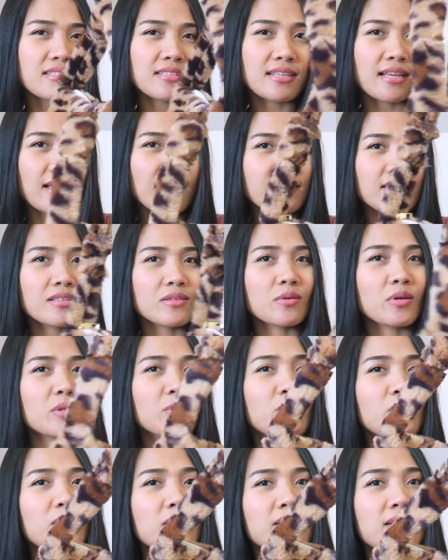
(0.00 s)
inside so
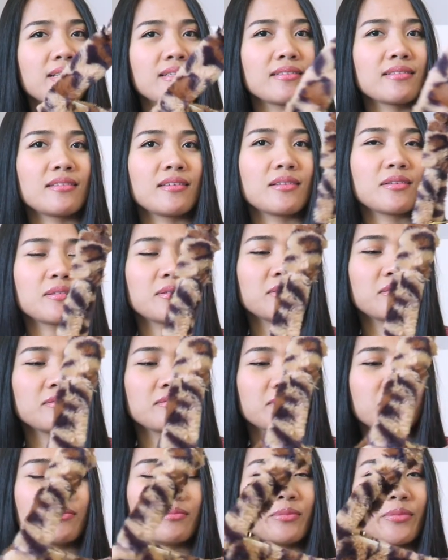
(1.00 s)
it will not, you know,
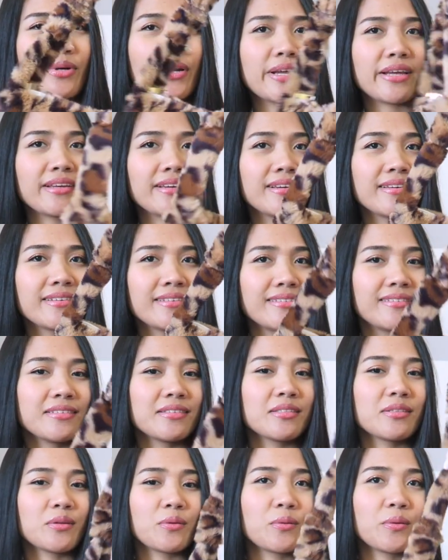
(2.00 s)
break
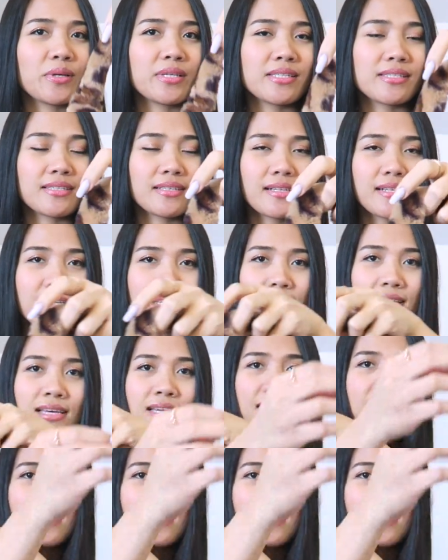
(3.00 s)
so easily.